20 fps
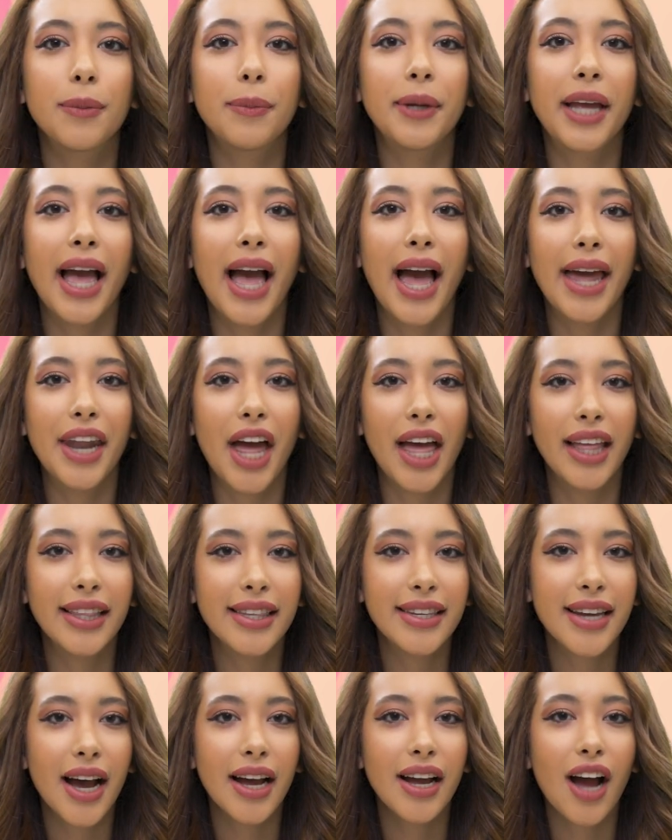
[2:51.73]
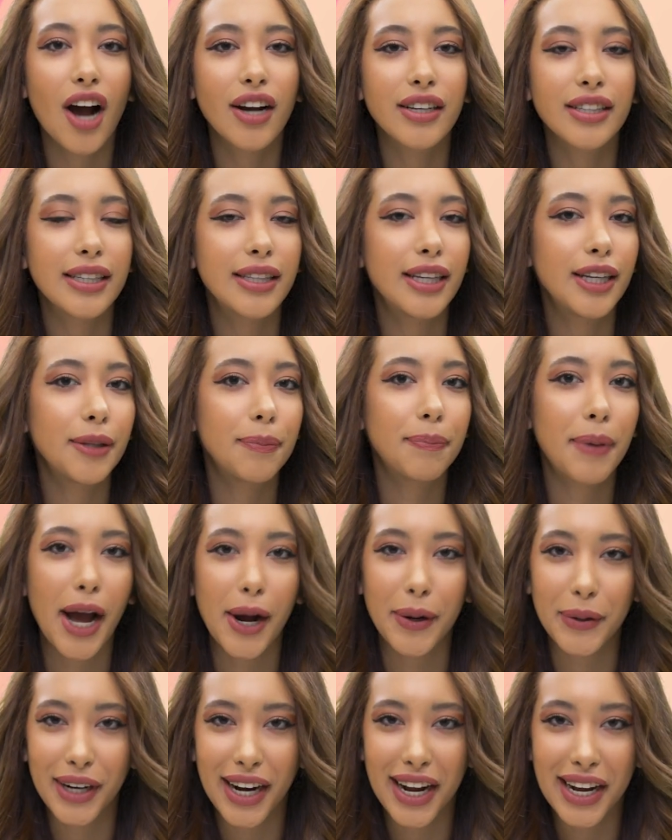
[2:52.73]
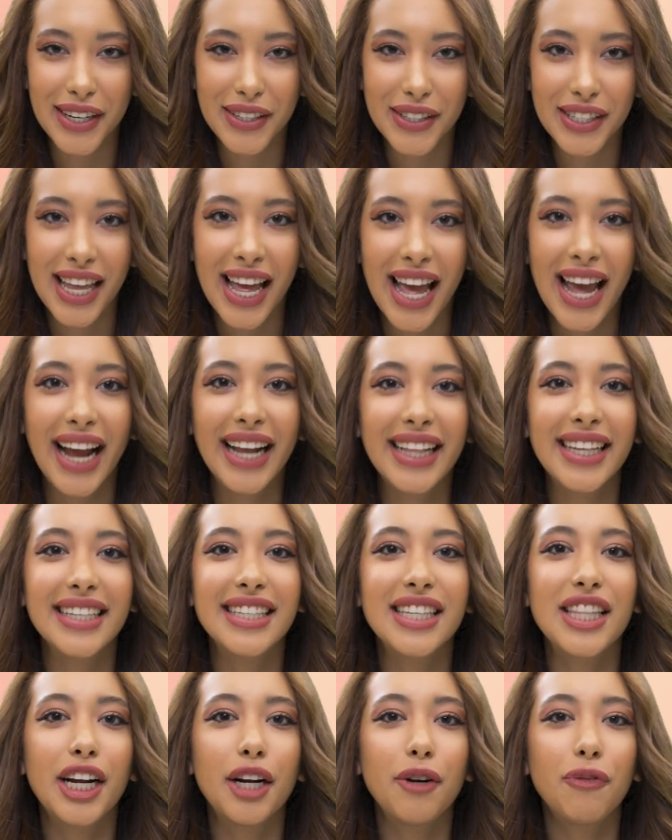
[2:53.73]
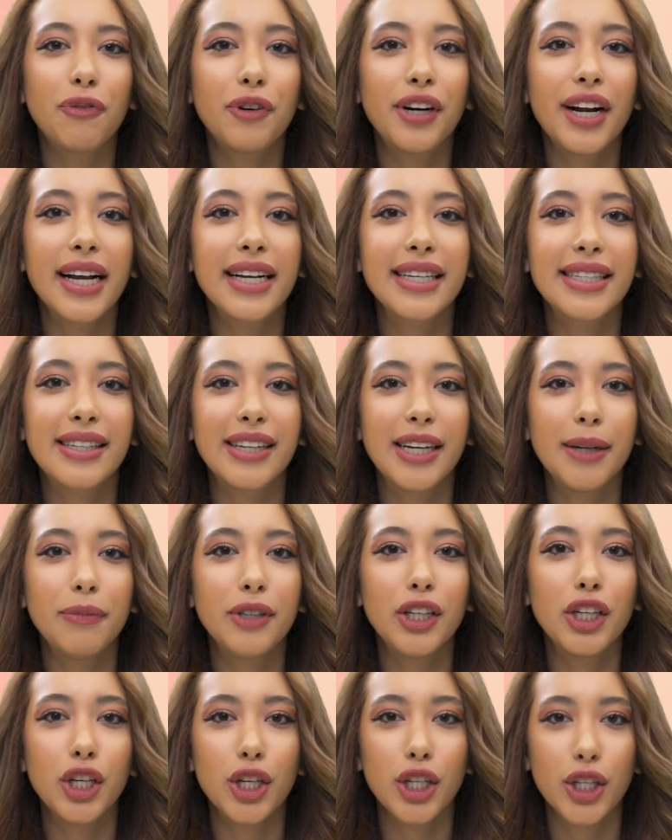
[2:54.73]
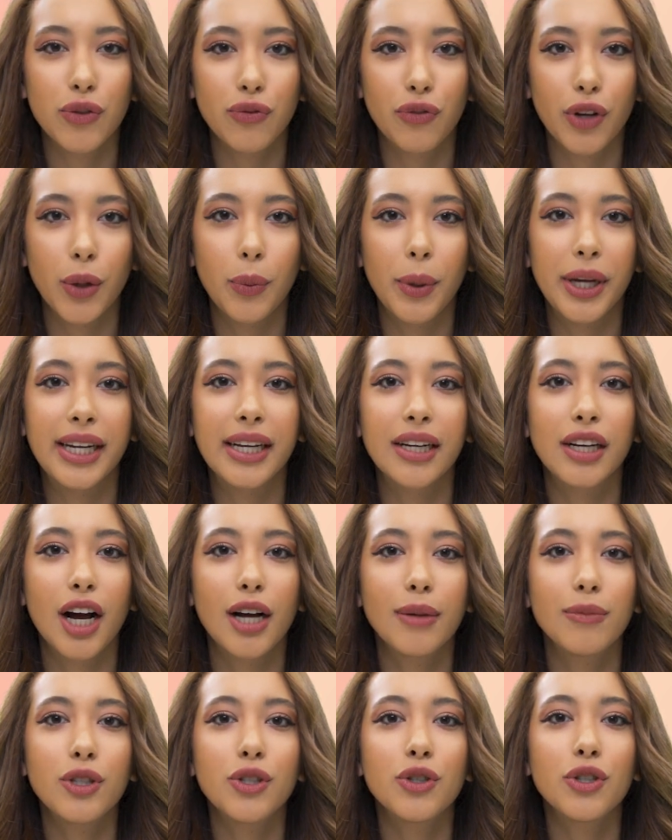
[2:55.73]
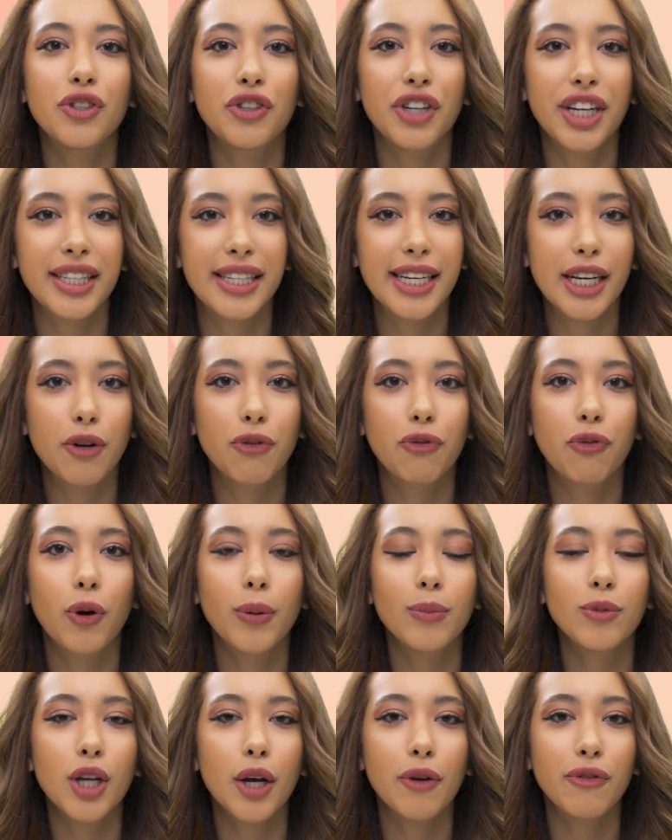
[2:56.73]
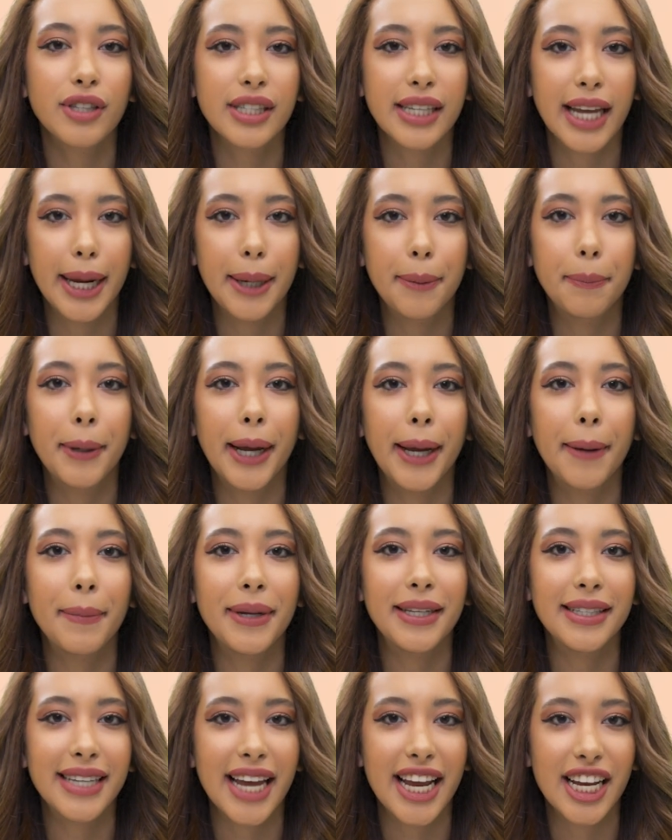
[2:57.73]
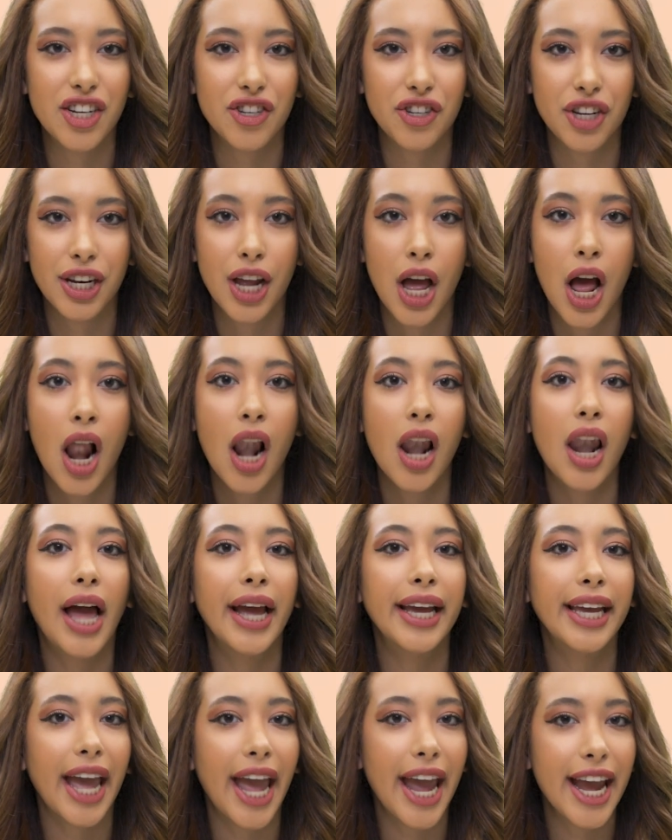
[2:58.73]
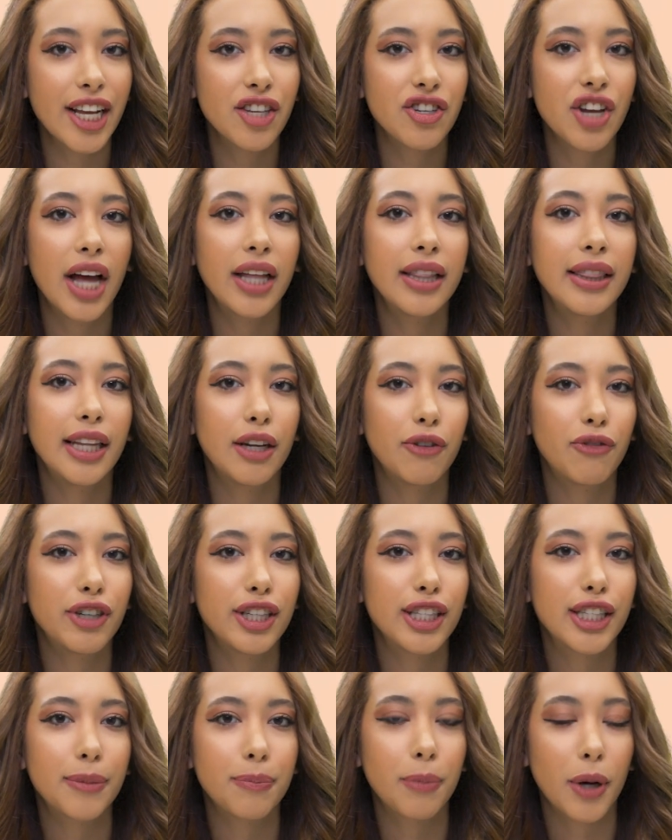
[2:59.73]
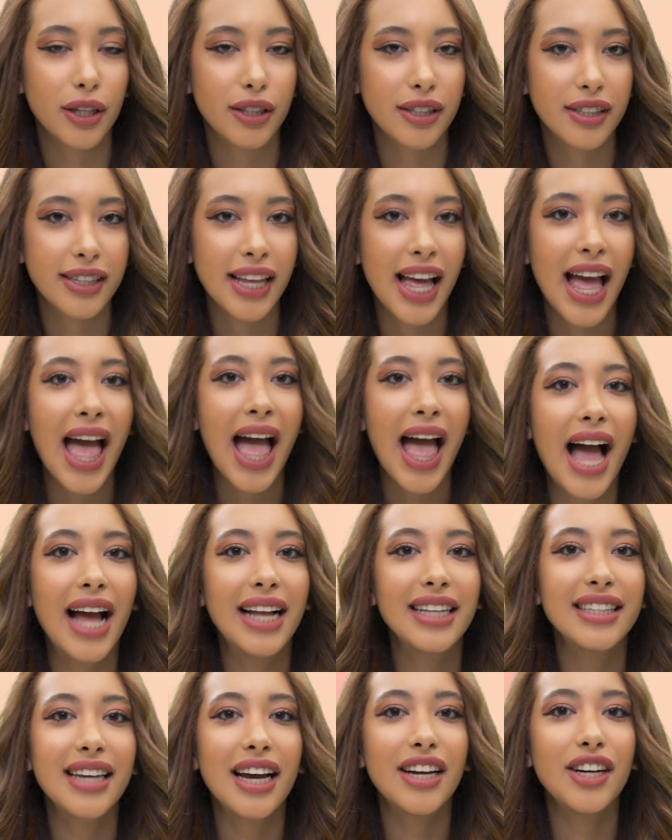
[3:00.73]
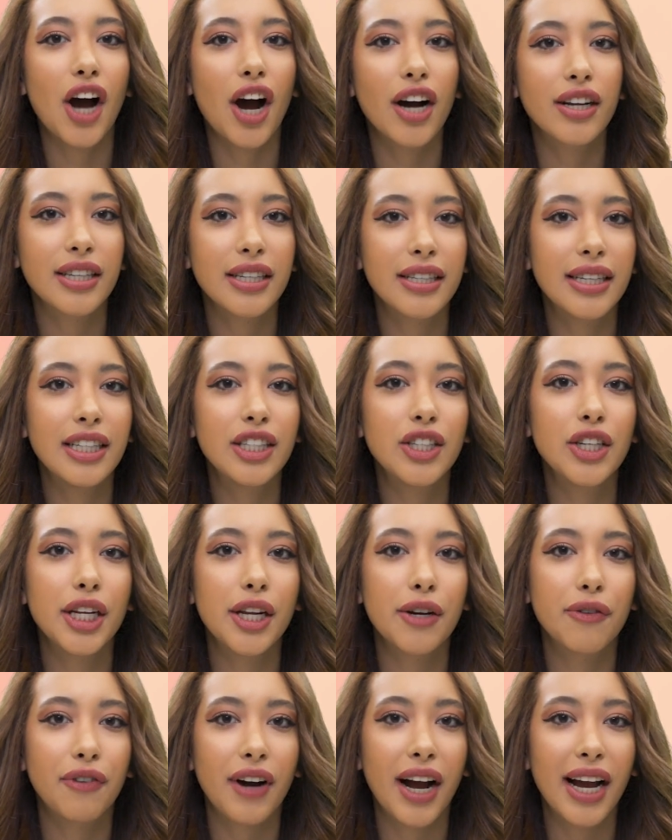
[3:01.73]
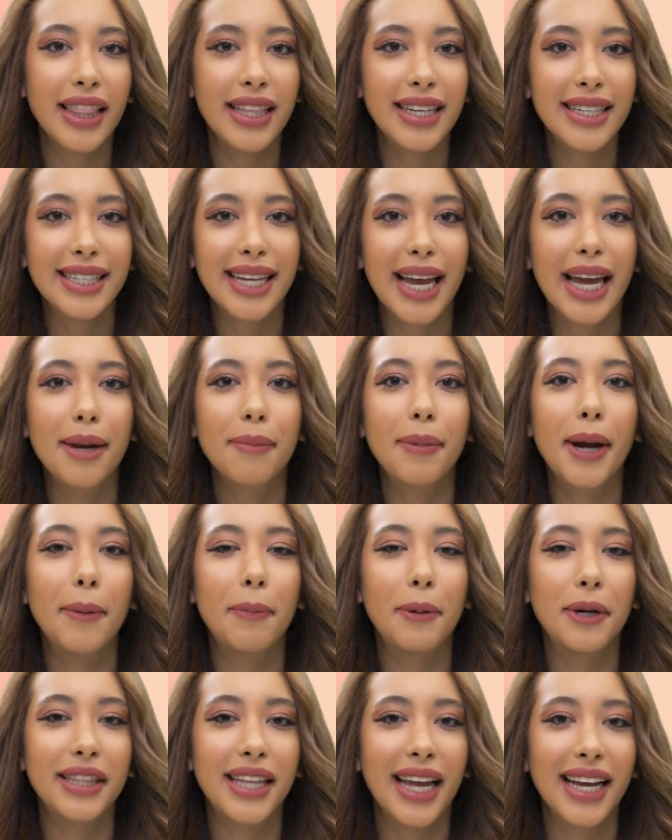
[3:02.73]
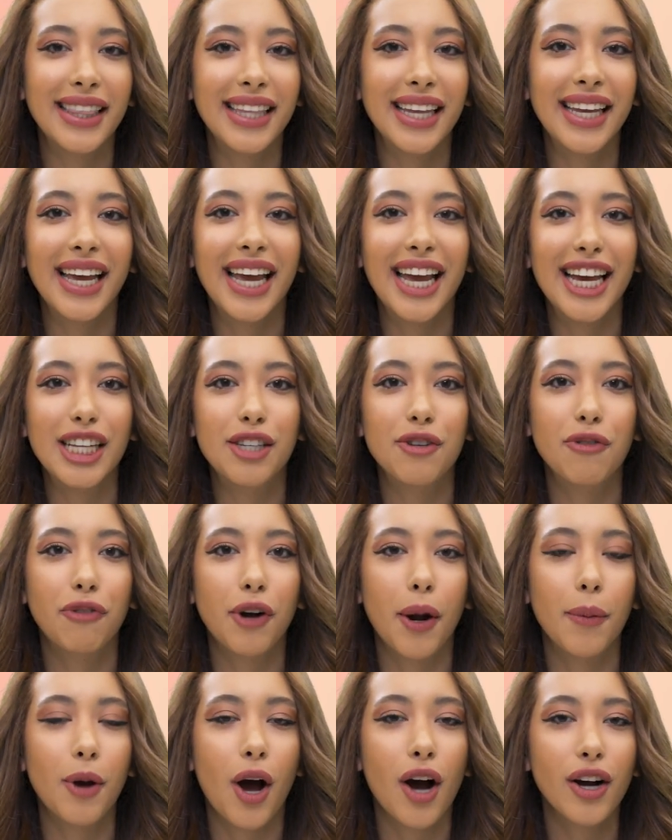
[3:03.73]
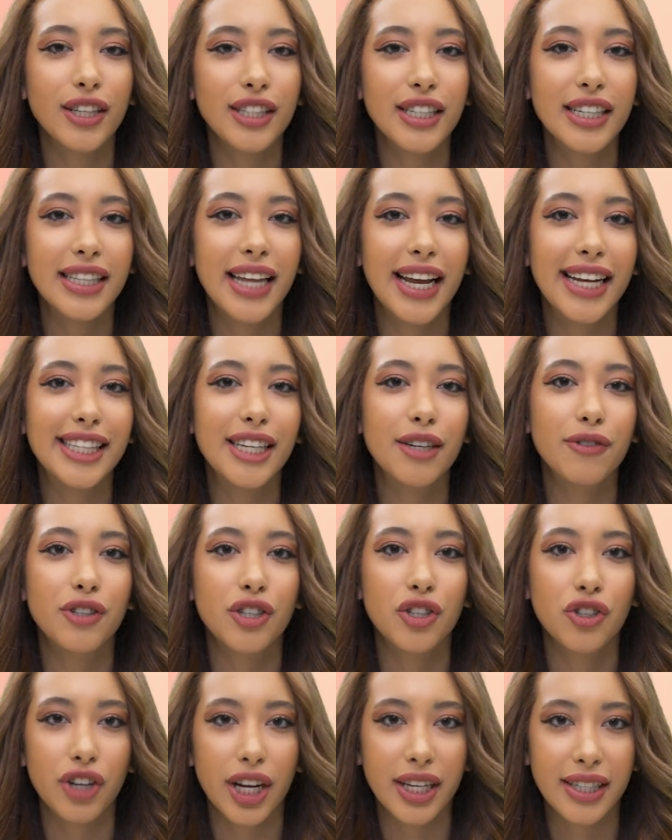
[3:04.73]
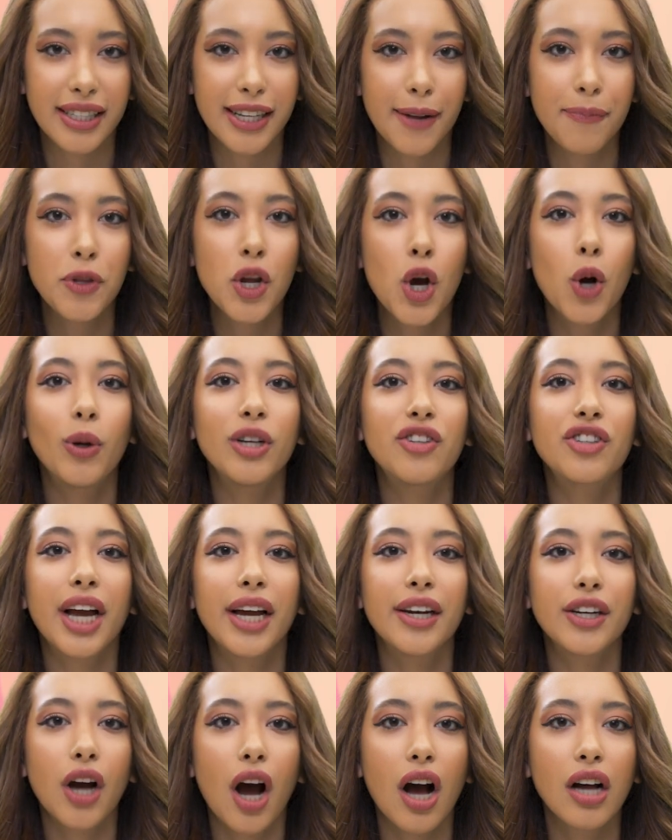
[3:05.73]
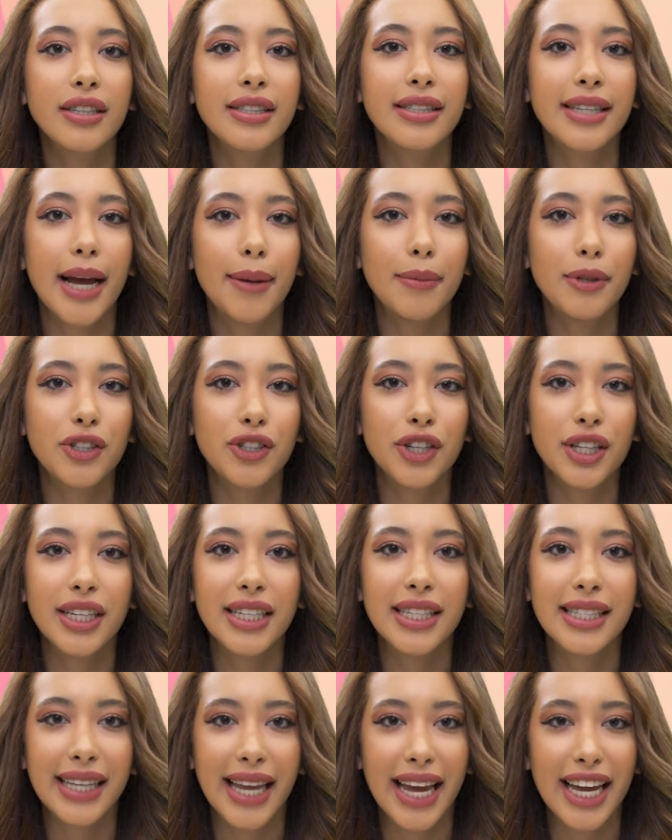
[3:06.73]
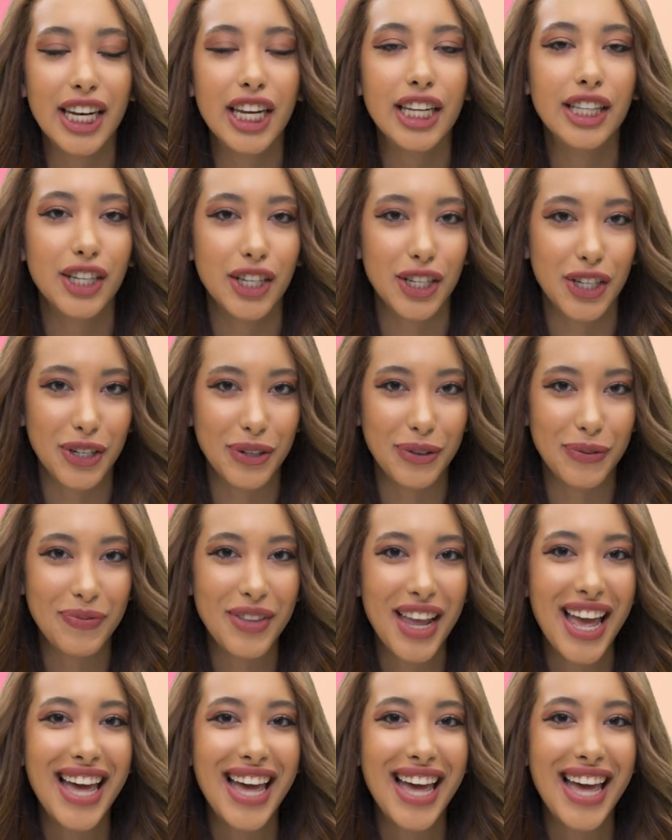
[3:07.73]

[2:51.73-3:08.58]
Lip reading: to be an antioxidant powerhouse. It is therefore extremely useful when it comes to treating forms of skin pigmentation like age and liver spots. Antioxidants unify the skin by protecting it from oxidative stress, which can cause damage to the skin tissue.